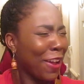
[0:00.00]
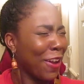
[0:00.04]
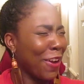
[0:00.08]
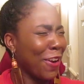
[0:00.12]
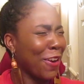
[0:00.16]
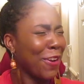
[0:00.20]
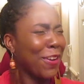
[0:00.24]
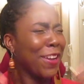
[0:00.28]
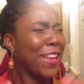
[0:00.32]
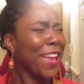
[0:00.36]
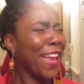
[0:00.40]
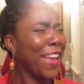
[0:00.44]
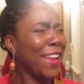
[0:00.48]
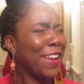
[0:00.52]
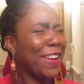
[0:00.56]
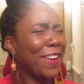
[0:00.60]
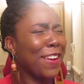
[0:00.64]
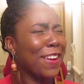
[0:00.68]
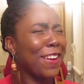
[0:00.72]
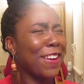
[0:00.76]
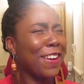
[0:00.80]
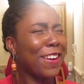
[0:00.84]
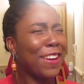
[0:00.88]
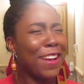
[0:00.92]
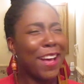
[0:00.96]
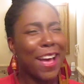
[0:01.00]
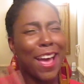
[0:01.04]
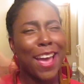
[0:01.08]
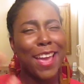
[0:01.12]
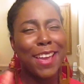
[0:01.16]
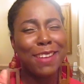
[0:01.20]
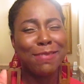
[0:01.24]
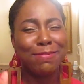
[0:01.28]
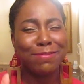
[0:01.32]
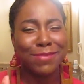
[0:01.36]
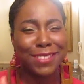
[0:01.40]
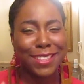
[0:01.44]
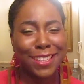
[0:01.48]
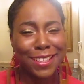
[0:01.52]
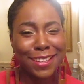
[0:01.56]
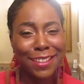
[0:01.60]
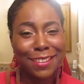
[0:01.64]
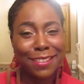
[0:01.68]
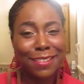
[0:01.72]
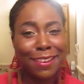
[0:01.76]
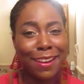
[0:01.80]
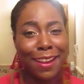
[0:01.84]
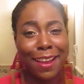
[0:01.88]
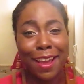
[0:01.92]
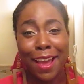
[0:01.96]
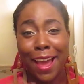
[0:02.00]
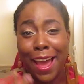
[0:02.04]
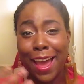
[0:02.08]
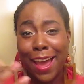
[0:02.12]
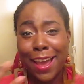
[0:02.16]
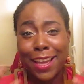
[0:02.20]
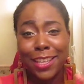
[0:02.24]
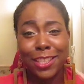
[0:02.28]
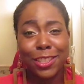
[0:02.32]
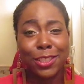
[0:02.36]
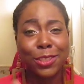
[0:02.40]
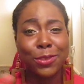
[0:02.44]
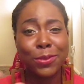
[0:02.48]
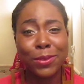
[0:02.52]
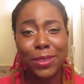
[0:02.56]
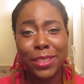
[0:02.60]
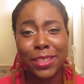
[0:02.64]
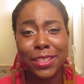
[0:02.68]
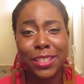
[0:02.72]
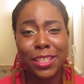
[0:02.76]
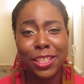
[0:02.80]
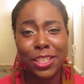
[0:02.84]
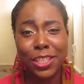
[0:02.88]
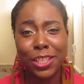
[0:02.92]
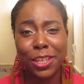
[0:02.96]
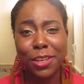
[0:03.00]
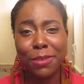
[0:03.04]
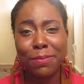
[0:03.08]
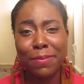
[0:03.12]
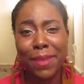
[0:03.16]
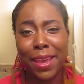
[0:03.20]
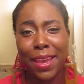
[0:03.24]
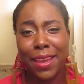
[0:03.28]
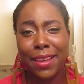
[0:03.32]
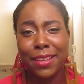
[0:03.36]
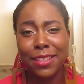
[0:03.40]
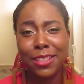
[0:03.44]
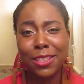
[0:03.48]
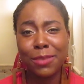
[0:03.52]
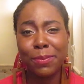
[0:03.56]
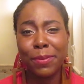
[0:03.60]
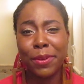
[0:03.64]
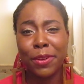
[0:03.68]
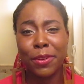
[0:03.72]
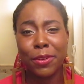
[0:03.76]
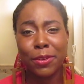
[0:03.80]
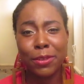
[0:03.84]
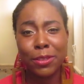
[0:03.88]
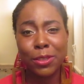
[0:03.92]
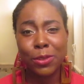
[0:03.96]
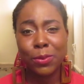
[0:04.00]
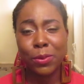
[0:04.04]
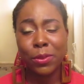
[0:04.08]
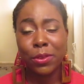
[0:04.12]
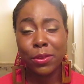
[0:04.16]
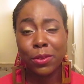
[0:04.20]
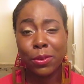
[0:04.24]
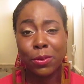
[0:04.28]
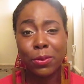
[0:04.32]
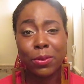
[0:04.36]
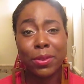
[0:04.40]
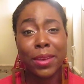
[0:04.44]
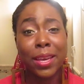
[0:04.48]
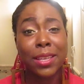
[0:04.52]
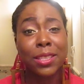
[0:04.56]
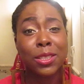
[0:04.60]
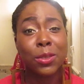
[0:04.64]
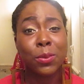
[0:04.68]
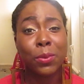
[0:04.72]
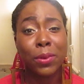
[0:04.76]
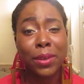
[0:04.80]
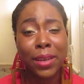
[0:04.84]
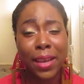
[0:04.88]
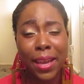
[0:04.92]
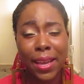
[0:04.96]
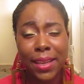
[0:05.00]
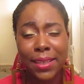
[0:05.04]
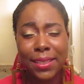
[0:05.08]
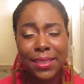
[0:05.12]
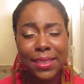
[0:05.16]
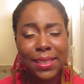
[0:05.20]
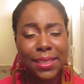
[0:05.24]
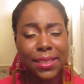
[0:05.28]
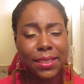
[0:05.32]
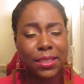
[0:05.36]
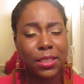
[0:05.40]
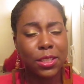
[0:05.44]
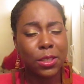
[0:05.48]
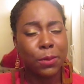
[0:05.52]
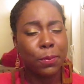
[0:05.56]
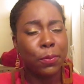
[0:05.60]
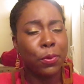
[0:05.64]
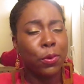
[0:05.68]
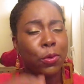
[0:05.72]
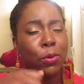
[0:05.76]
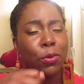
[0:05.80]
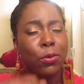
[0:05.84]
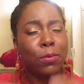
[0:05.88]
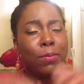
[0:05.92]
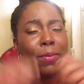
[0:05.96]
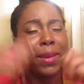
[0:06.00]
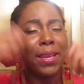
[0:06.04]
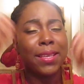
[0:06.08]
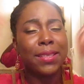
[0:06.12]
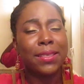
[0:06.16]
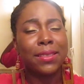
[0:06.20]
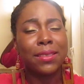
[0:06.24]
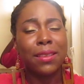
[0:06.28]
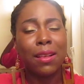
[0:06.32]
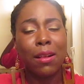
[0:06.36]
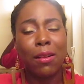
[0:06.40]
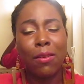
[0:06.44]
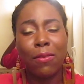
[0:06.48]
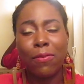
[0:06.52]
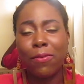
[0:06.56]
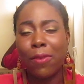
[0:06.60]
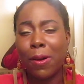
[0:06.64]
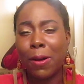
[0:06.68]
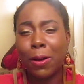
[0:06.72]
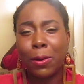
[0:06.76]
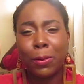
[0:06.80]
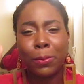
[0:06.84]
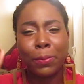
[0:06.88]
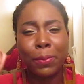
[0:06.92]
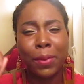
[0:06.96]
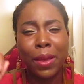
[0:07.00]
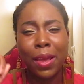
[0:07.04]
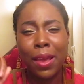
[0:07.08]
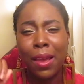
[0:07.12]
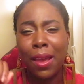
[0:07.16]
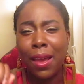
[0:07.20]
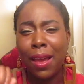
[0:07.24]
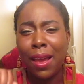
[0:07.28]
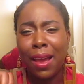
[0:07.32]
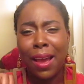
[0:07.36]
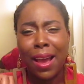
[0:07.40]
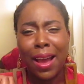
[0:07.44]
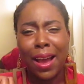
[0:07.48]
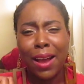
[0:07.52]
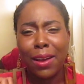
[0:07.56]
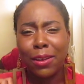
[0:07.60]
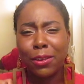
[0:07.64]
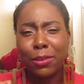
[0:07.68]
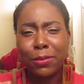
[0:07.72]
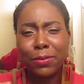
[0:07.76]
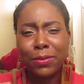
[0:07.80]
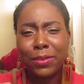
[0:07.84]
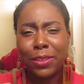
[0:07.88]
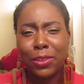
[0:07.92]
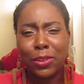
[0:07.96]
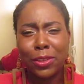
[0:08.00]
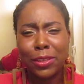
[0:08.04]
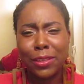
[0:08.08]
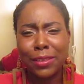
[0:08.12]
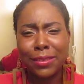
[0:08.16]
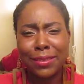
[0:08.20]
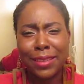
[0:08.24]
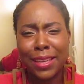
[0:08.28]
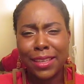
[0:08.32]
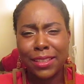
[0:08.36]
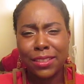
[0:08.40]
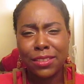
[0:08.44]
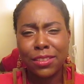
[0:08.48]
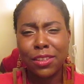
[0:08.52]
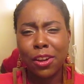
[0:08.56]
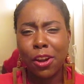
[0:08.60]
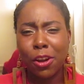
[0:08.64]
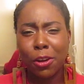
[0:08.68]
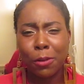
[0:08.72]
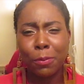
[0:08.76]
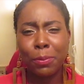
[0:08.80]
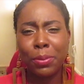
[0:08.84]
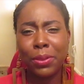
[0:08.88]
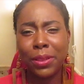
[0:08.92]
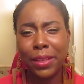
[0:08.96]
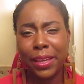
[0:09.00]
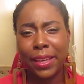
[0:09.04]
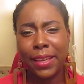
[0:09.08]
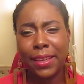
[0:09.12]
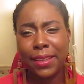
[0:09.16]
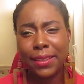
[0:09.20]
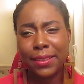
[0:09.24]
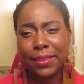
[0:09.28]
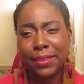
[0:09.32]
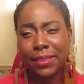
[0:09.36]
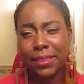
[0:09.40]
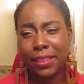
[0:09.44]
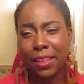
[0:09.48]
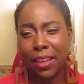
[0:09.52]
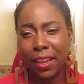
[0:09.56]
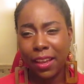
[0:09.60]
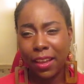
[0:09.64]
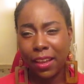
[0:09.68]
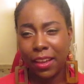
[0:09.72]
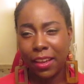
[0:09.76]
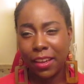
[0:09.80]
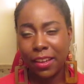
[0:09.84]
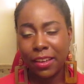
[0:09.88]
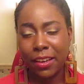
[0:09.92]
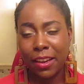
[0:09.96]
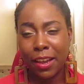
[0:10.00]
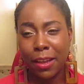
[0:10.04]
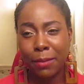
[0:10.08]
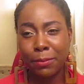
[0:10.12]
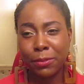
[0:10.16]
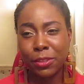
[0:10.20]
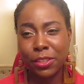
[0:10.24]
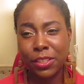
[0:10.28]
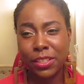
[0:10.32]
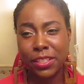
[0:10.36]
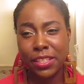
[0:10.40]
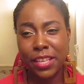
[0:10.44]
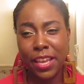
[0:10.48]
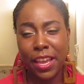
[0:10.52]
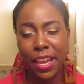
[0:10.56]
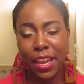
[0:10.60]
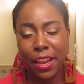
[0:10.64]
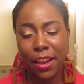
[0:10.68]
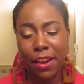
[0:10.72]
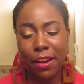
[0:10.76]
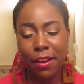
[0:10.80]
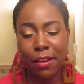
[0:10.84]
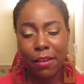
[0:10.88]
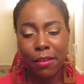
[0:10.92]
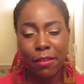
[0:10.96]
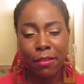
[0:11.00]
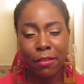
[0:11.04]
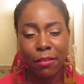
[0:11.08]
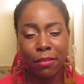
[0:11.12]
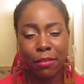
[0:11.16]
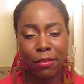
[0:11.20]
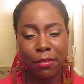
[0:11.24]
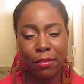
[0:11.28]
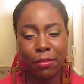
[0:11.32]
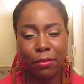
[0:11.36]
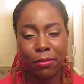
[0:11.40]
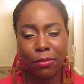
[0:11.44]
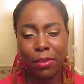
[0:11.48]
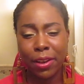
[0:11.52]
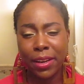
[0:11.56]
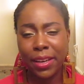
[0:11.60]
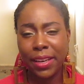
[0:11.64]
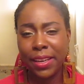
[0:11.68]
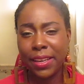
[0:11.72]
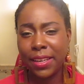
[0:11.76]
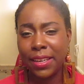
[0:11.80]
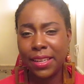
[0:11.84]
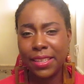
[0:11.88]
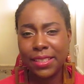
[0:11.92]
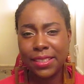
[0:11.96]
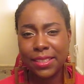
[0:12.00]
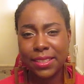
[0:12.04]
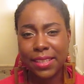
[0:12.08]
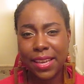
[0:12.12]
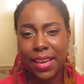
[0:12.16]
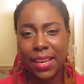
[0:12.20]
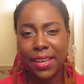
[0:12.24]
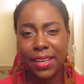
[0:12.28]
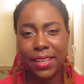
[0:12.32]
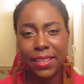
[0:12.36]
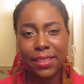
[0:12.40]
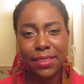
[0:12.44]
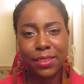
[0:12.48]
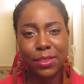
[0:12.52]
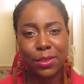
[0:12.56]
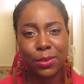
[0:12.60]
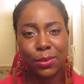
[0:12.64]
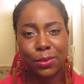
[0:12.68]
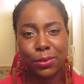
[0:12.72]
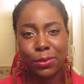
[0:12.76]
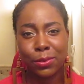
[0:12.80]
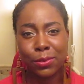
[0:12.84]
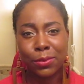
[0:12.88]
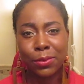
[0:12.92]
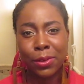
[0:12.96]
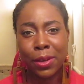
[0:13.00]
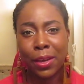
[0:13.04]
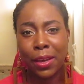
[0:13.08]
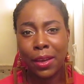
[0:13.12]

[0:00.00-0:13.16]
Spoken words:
Okay, girl, I am done. I just wanted to share my experience with you. That's what I did to pull myself out of that dark place, and I'm just here, ready and excited to